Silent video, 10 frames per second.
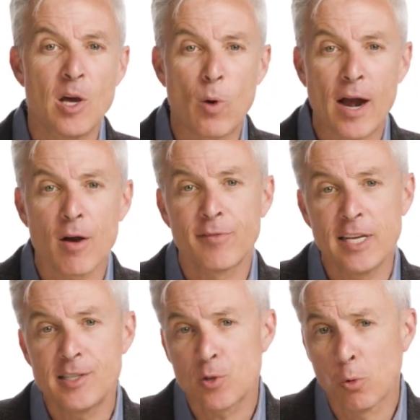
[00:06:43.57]
be aware of
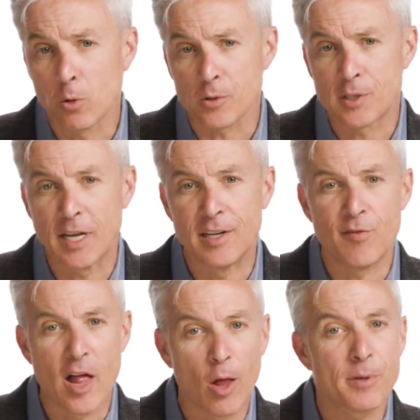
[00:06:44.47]
these tools and
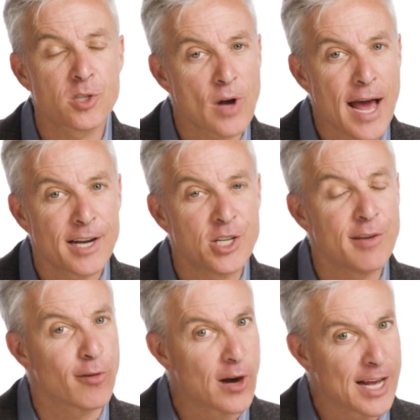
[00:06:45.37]
develop a strategy
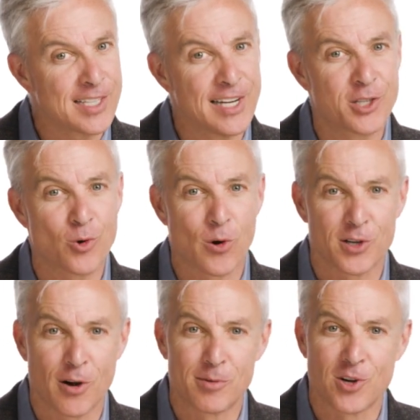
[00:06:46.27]
for exiting
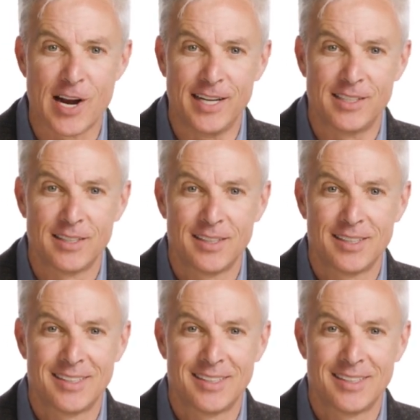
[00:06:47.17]
short-term trades.